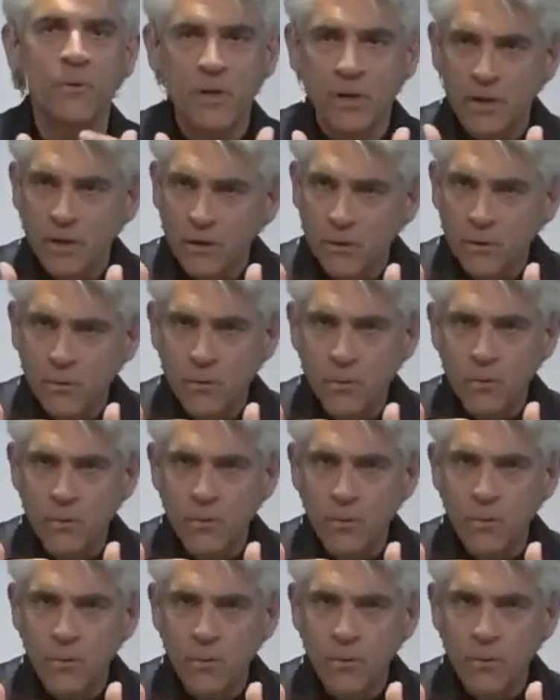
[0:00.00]
So
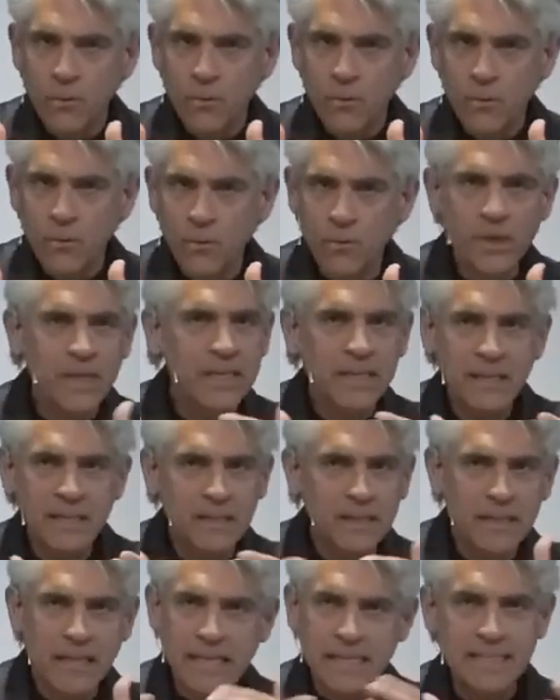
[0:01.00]
we
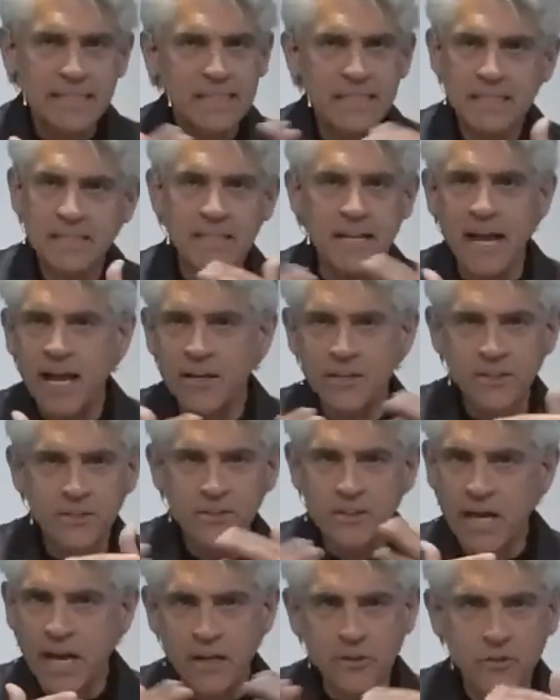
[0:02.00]
can exist
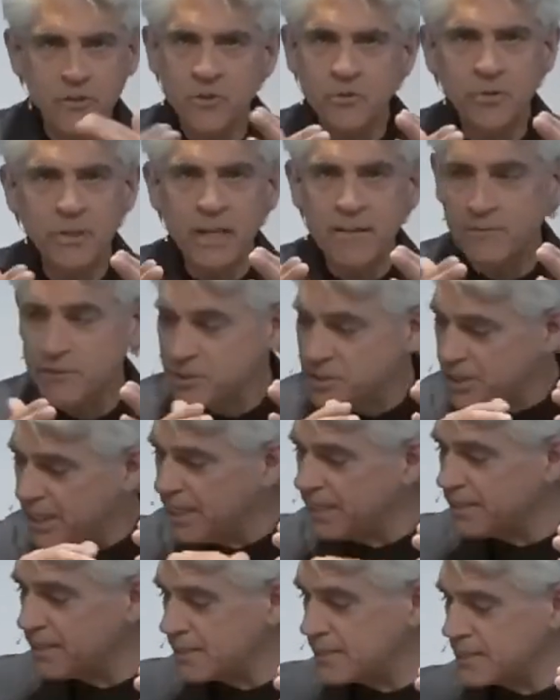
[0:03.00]
on two
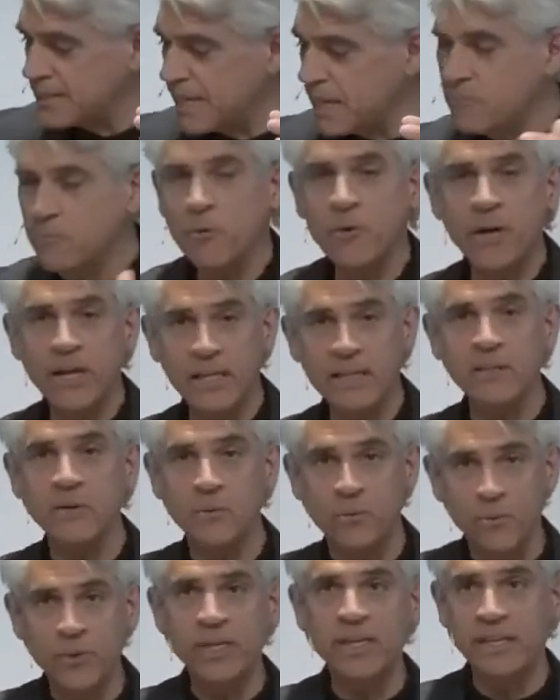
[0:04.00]
levels in the same
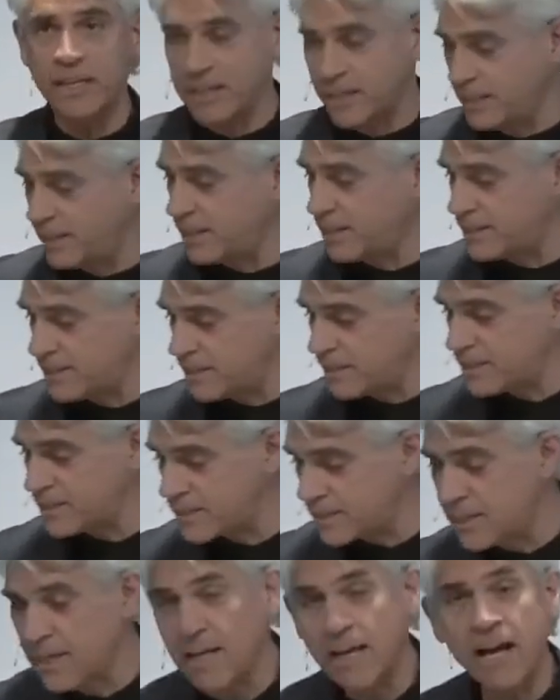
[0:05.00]
way that we can
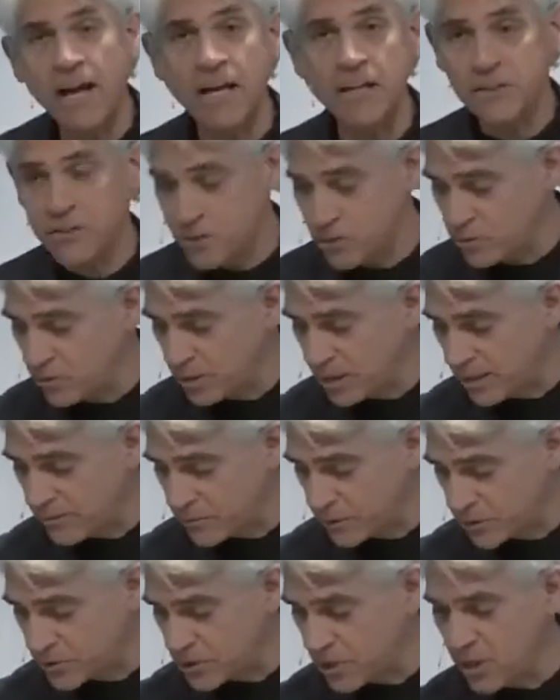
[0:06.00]
exist on two
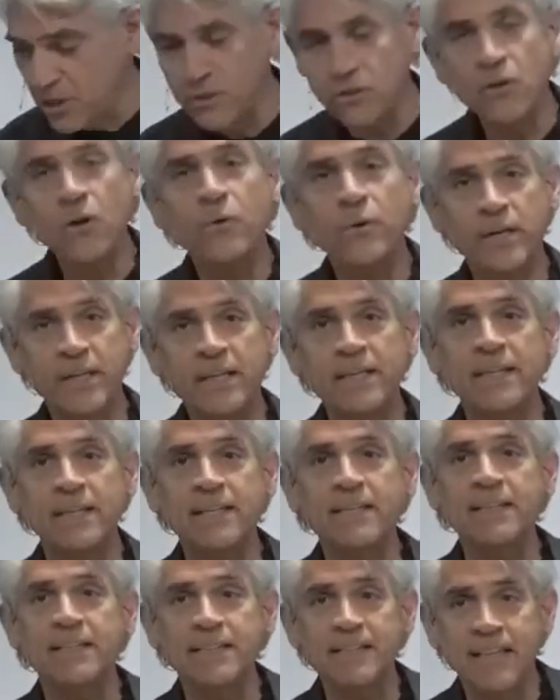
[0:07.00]
levels,
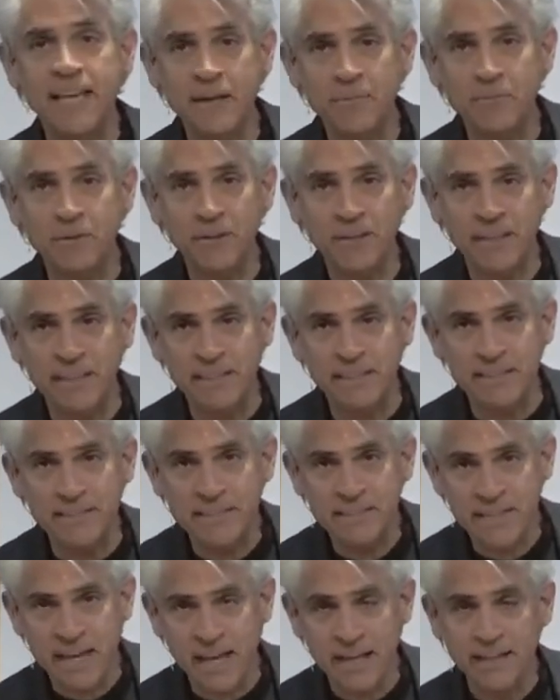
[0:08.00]
knowing that the table
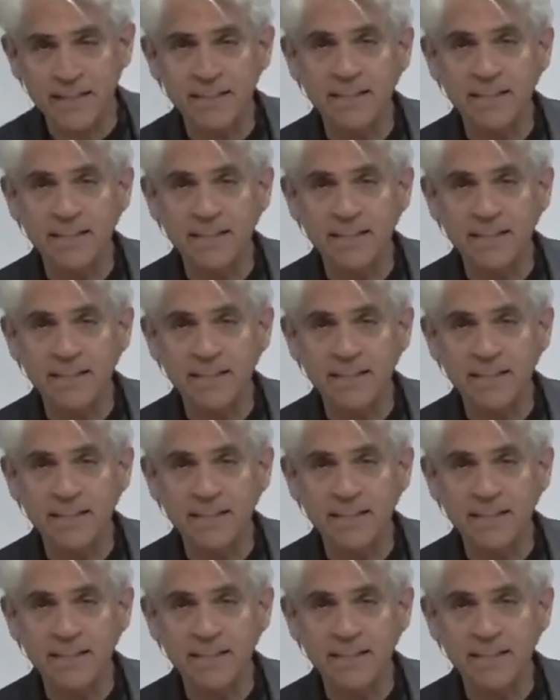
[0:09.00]
is